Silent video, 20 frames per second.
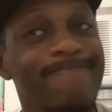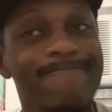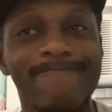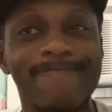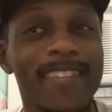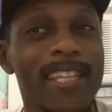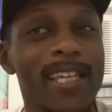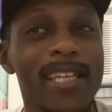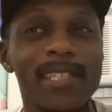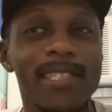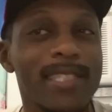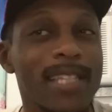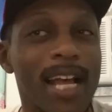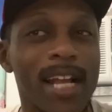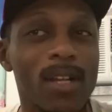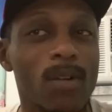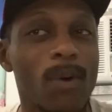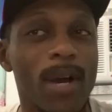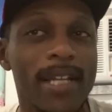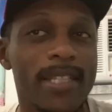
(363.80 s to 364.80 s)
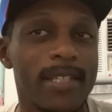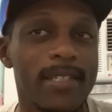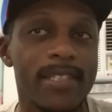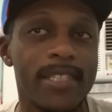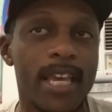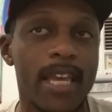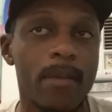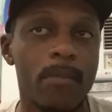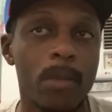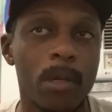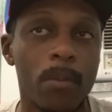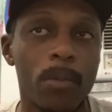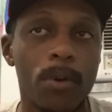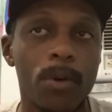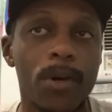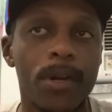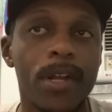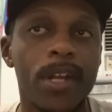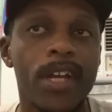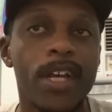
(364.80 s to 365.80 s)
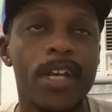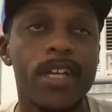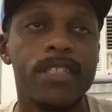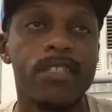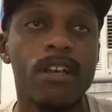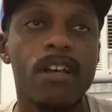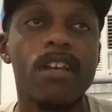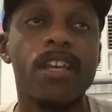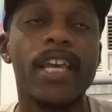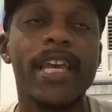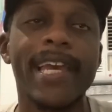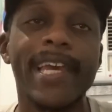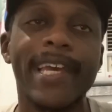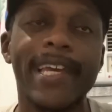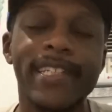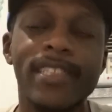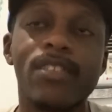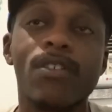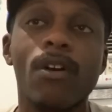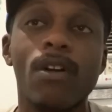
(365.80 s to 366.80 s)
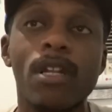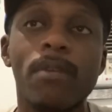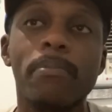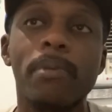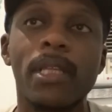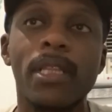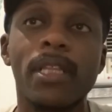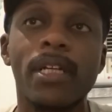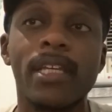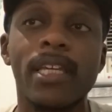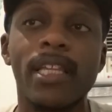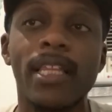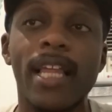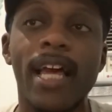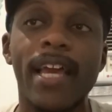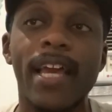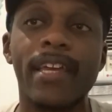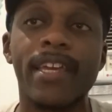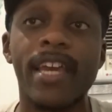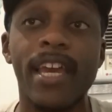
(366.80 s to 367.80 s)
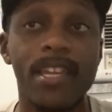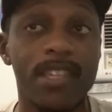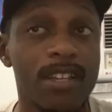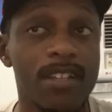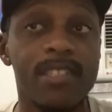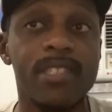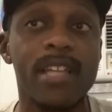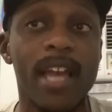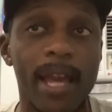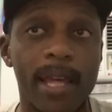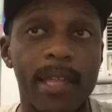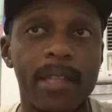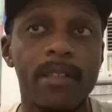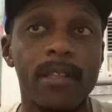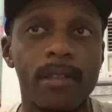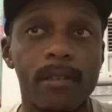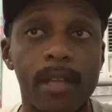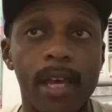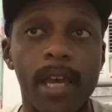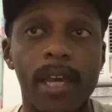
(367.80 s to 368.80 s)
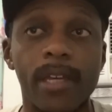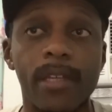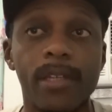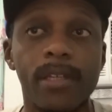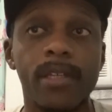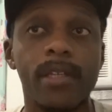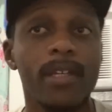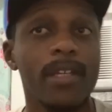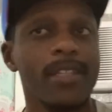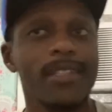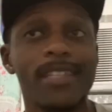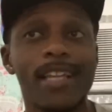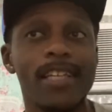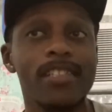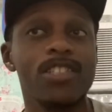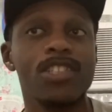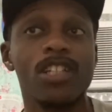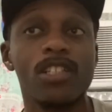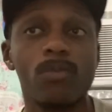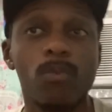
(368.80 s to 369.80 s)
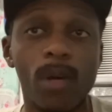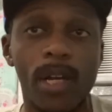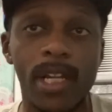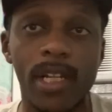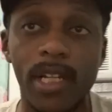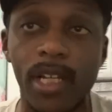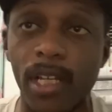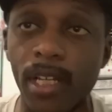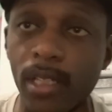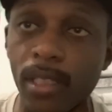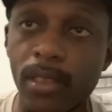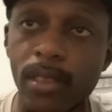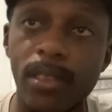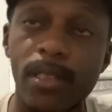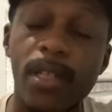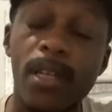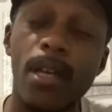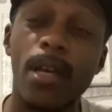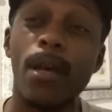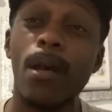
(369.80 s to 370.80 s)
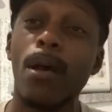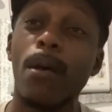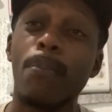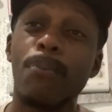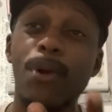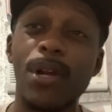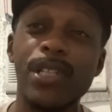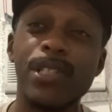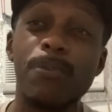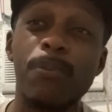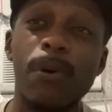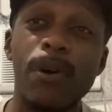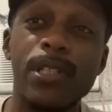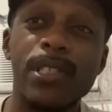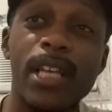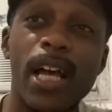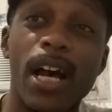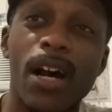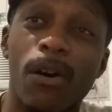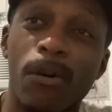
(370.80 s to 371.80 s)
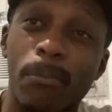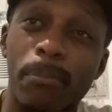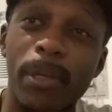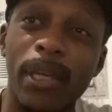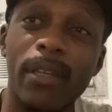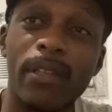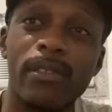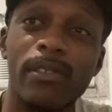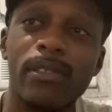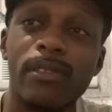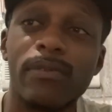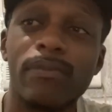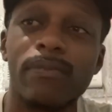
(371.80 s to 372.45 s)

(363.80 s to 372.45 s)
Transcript: It's not quite the same no more. So it's going to be looking like, hey, you're stacking the deck. That's just what it is. Press Sports out. Peace.